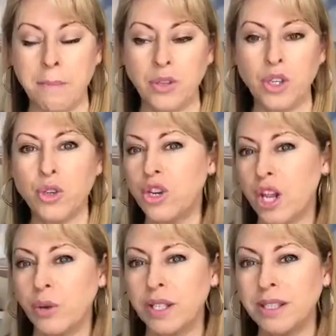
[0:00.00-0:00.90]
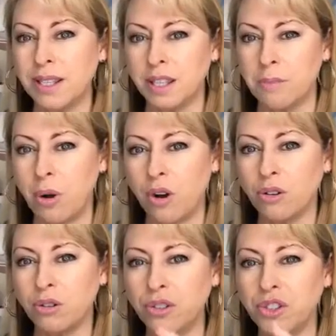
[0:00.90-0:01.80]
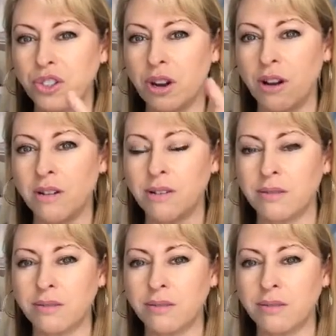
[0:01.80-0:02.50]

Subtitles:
you'd notice that the particles start